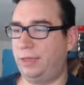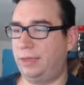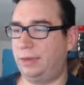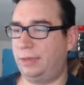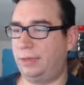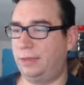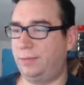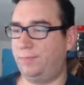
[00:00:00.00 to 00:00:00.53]

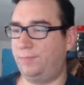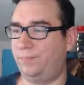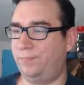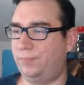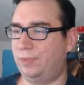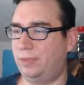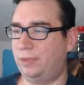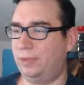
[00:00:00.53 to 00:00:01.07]
at him,
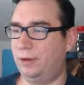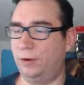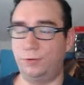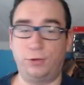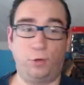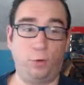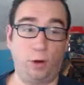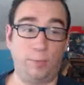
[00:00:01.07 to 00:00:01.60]
you know,
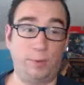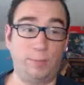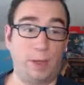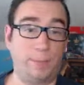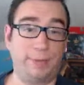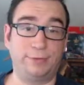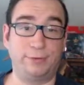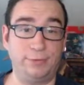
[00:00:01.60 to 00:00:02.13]
to orb him
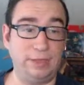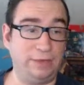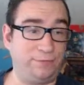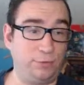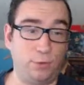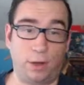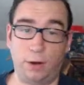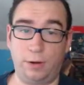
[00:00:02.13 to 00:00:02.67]
up, it's only
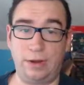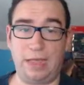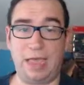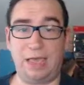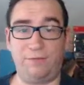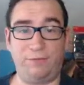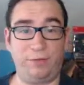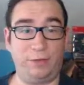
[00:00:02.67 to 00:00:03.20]
if you already
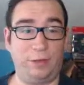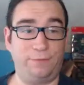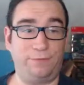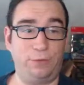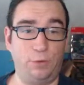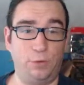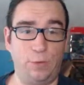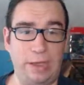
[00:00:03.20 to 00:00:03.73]
have a
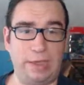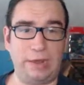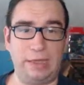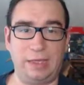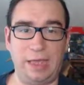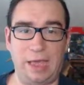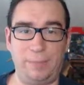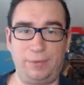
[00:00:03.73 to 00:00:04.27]
few
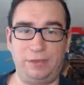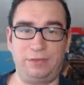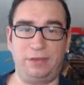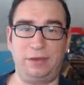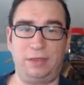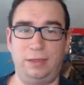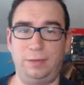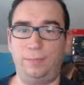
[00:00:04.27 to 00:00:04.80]
Awakening copies
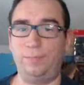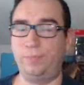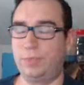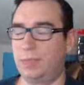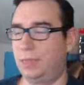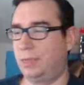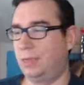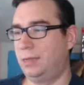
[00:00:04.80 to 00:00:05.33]
in him.
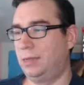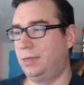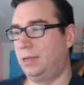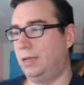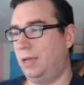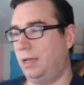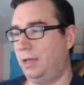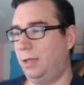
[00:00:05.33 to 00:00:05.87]

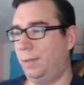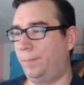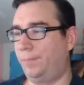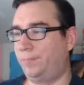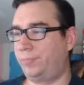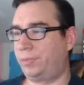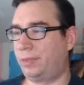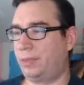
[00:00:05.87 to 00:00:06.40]

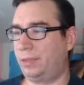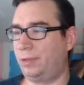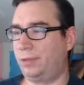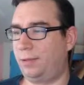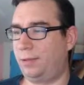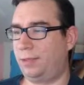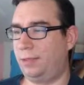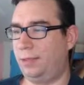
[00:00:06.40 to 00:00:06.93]

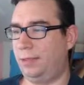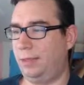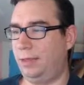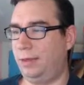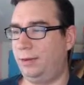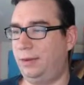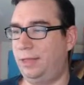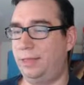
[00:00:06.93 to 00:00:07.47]

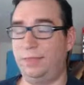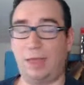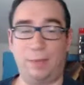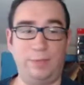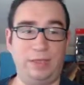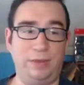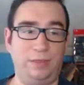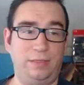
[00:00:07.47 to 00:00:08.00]
And yeah,
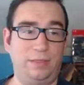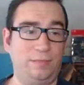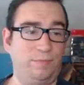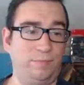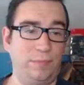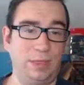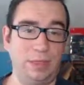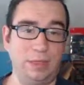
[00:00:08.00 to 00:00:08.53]
I mean,
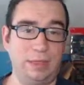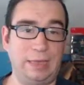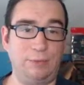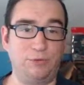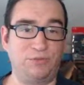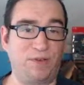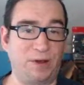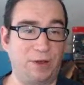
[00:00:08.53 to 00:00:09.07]
he
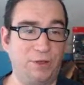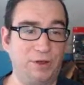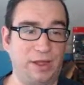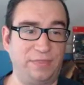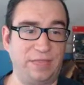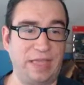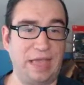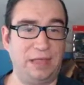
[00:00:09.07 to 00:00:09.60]
was very good
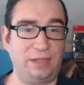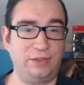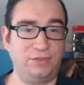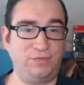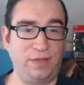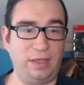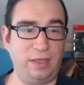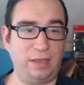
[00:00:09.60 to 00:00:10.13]
on the Atlas
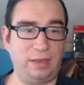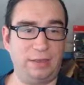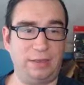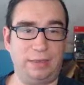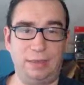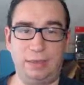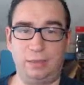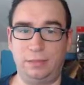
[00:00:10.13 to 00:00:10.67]
fight.
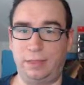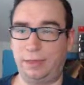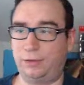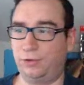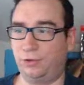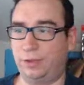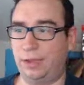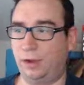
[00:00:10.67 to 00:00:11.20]
He,
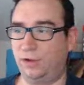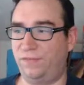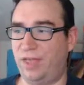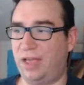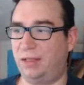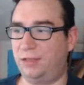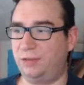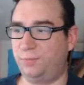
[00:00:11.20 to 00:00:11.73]
like, took care of
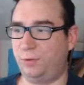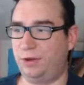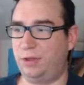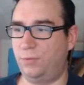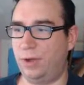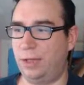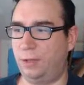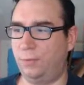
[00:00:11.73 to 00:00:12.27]
Atlas pretty
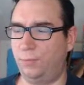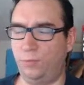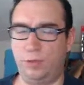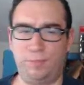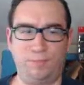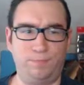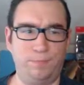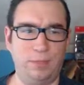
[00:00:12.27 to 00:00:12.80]
well
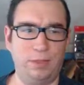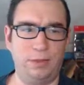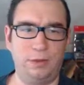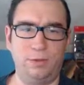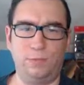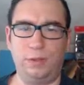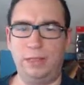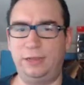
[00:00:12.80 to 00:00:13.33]

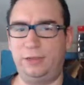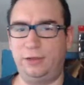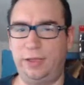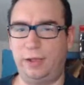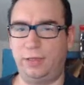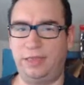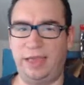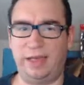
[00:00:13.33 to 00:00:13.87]
well, he took
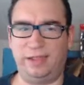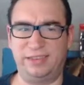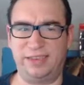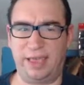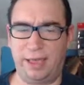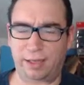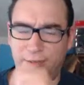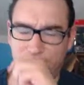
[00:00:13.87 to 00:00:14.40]
care of the Atlas
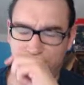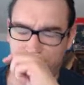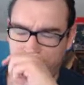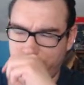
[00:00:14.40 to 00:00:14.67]
ads.